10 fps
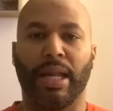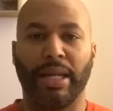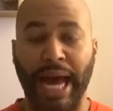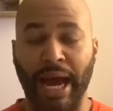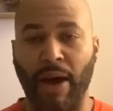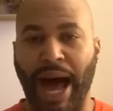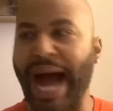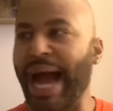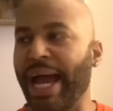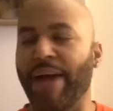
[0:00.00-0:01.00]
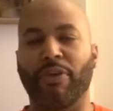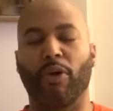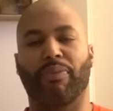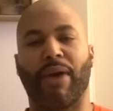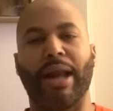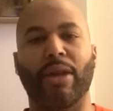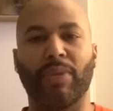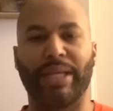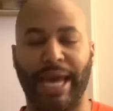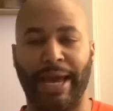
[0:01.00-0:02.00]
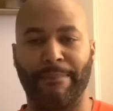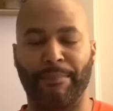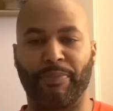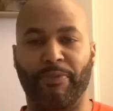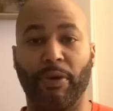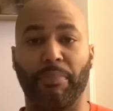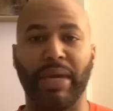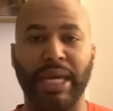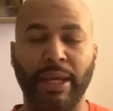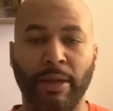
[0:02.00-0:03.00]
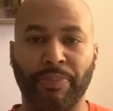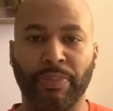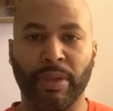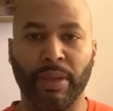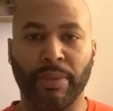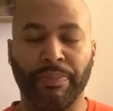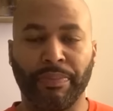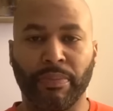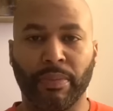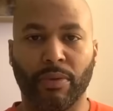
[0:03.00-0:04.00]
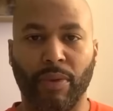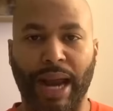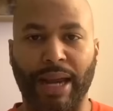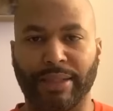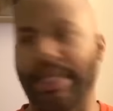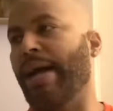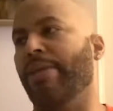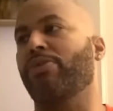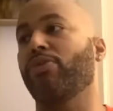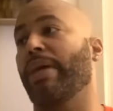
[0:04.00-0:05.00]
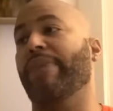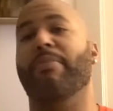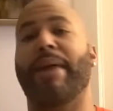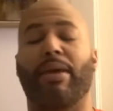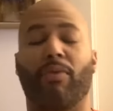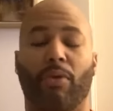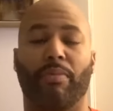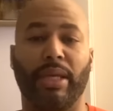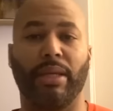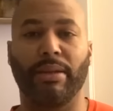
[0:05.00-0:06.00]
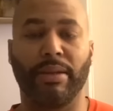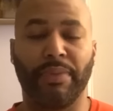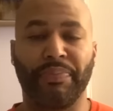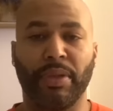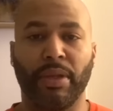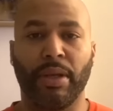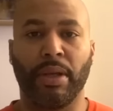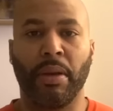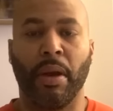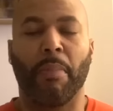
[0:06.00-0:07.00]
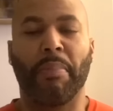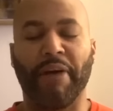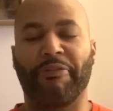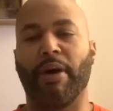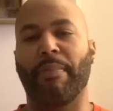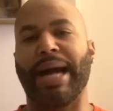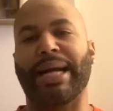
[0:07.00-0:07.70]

Now, I have no problem with that for me, right? Because I assume everybody want me. But for my